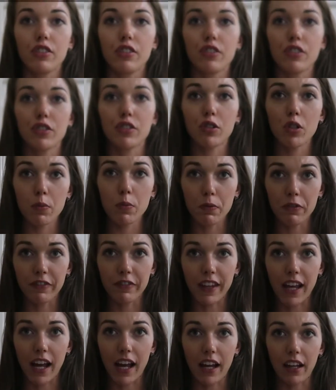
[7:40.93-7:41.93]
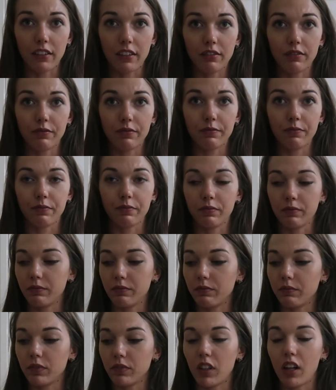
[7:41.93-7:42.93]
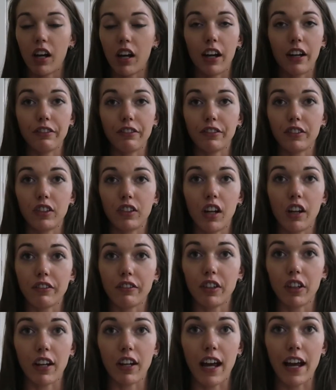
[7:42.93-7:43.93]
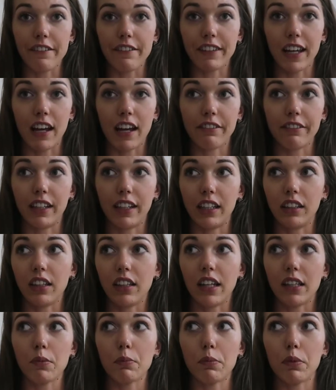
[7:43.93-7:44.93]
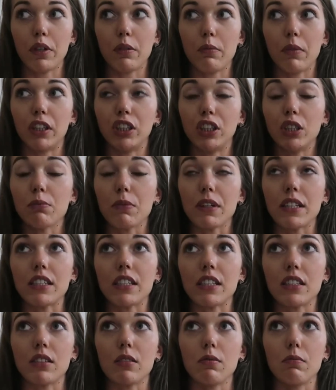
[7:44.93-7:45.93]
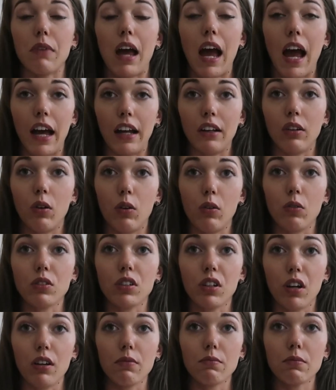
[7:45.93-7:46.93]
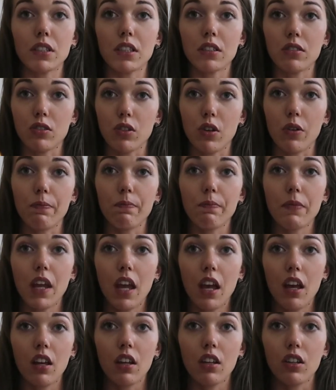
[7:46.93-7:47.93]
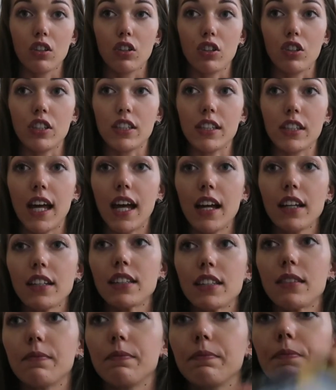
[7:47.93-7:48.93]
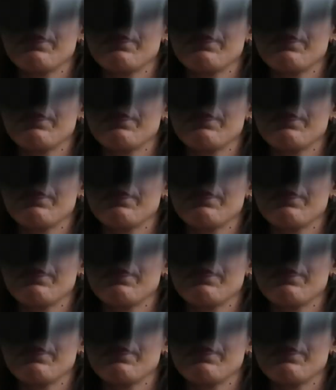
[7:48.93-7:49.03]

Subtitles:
scoop of that. I've got to have caffeine like pretty much in my system at all times, so use that.